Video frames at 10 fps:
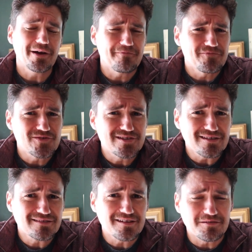but
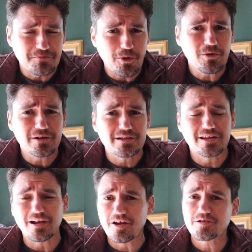just as important,
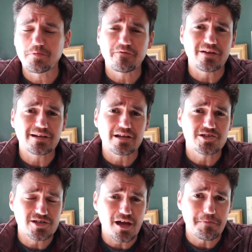they also prevent
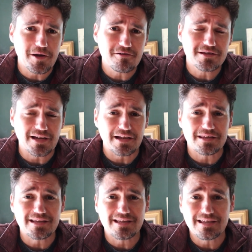against GI
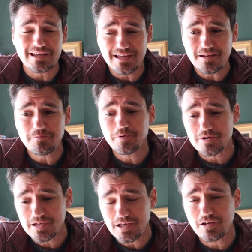parasites. In
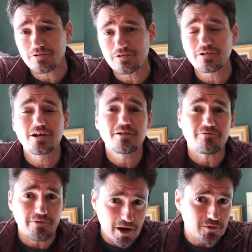particular,
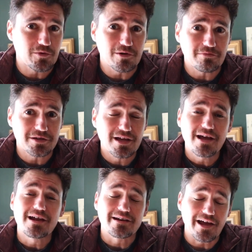roundworms.
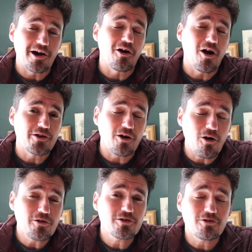Now,
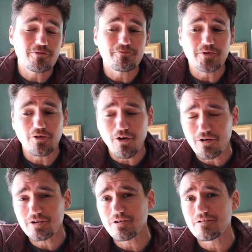all your, your
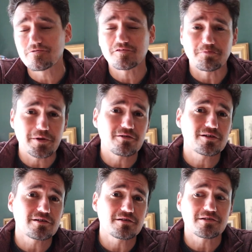Heartgard, your
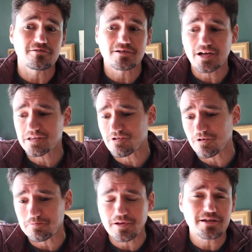Simparicas, your
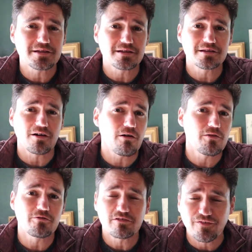NexGard Pluses, all
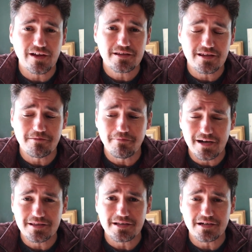those fancy
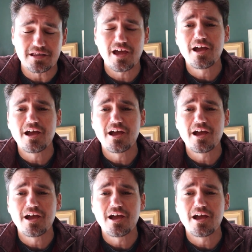medicines,